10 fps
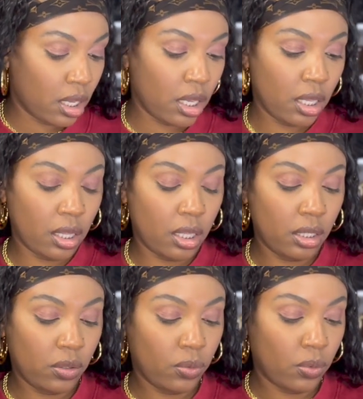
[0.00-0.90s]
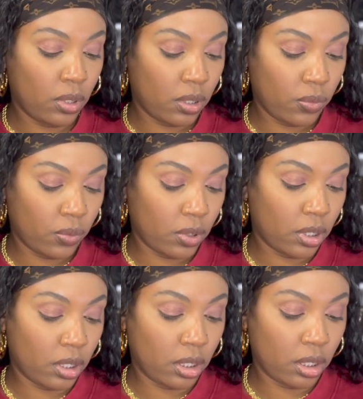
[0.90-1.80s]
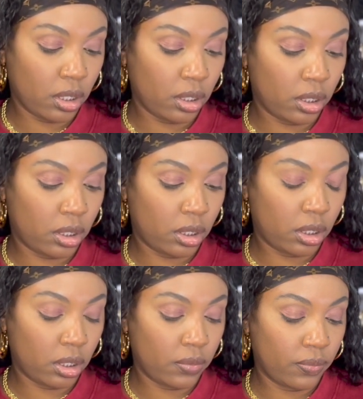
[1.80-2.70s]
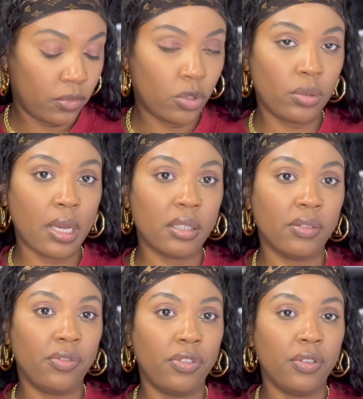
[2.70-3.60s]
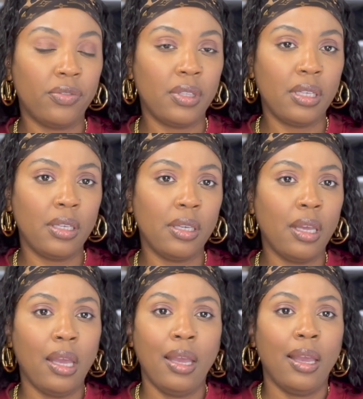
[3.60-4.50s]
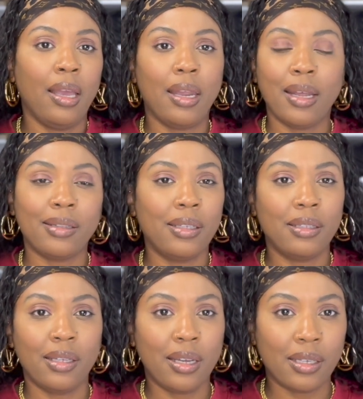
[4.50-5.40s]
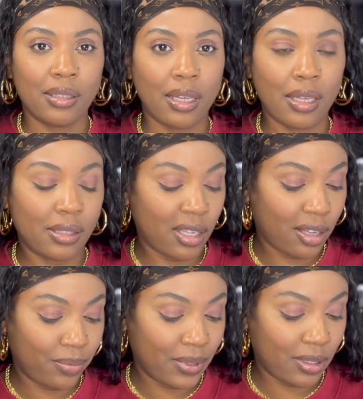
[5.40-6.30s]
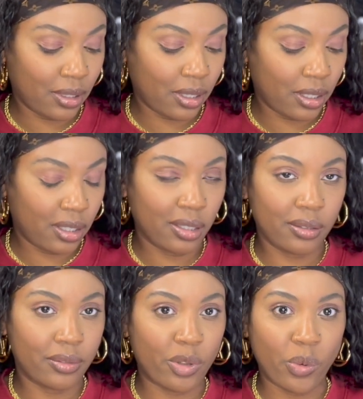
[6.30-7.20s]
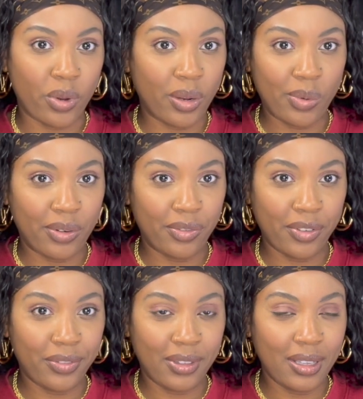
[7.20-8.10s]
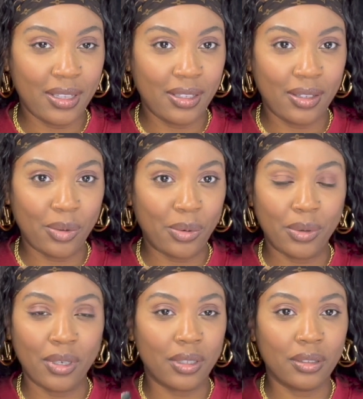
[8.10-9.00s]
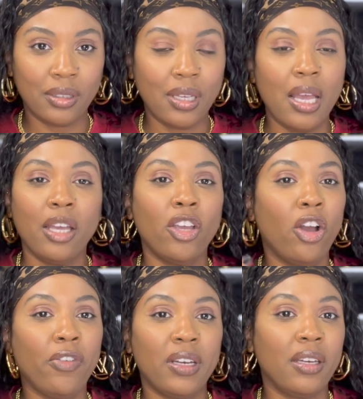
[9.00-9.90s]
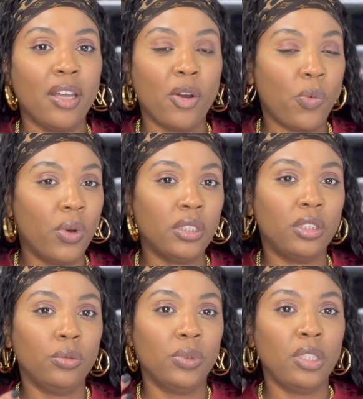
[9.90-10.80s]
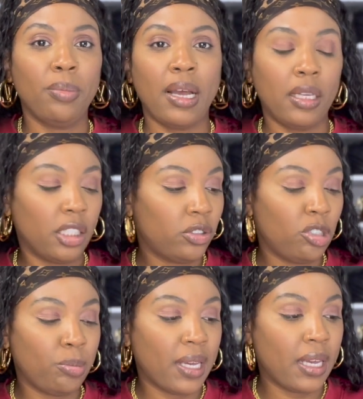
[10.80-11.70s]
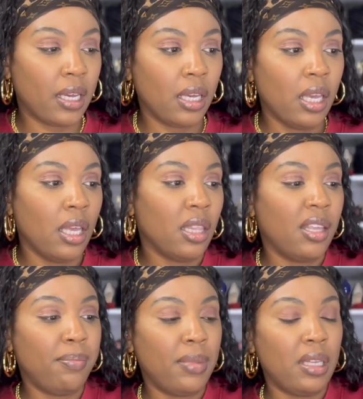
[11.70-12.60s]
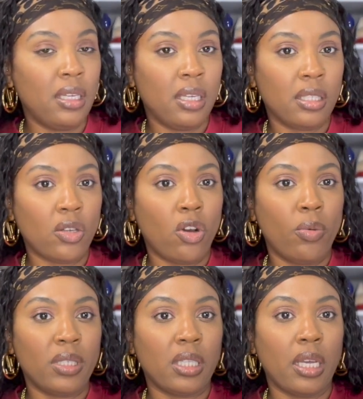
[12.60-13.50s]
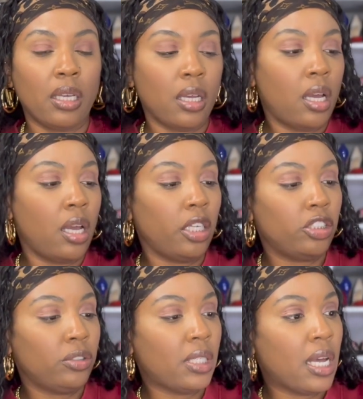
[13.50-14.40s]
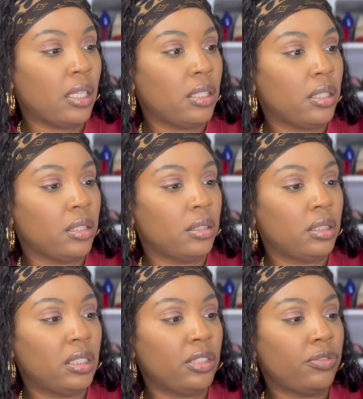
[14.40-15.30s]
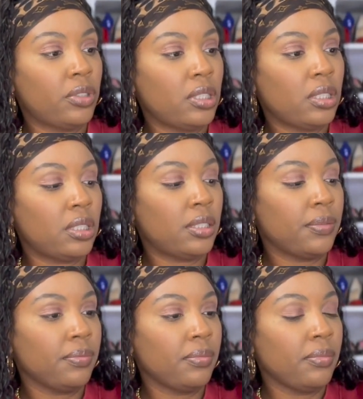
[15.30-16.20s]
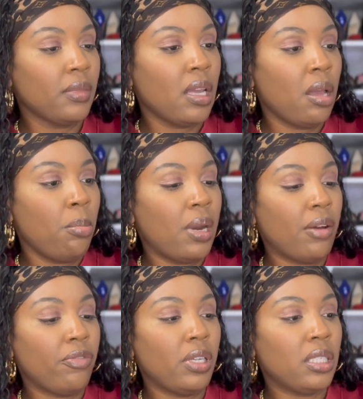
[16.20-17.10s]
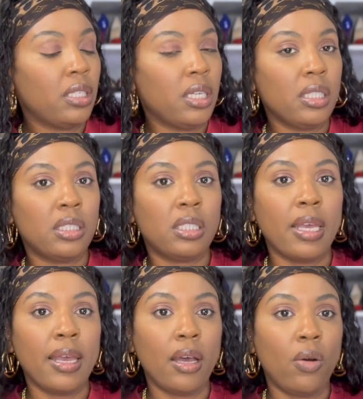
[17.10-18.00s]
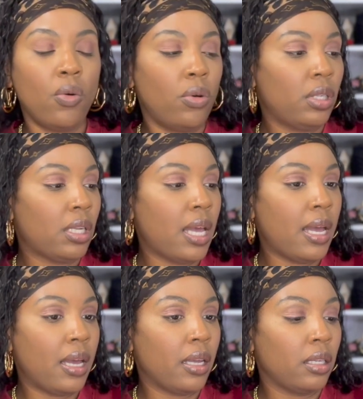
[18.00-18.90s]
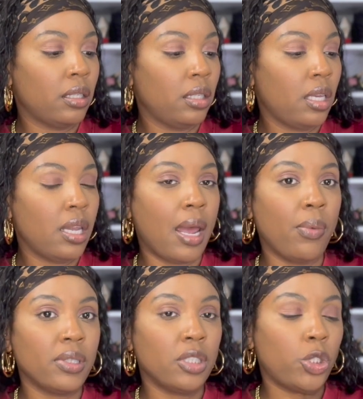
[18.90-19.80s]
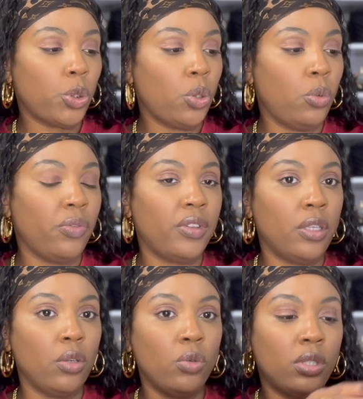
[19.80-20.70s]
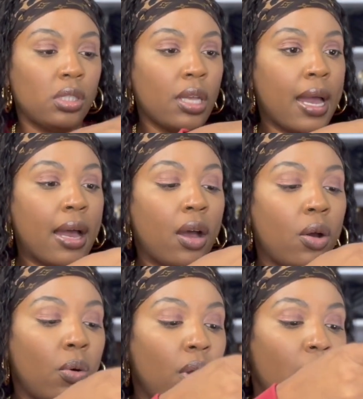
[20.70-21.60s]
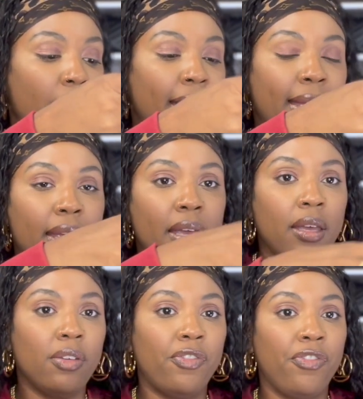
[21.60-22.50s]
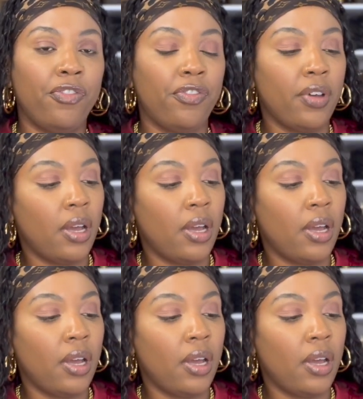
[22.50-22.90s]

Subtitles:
And this one was $2,050, and I think the next size up is like $2,150. Or you already know, when you buy a luxury bag, the mini is always like $100 difference. But I really couldn't tell online, and I wasn't sure with the new style if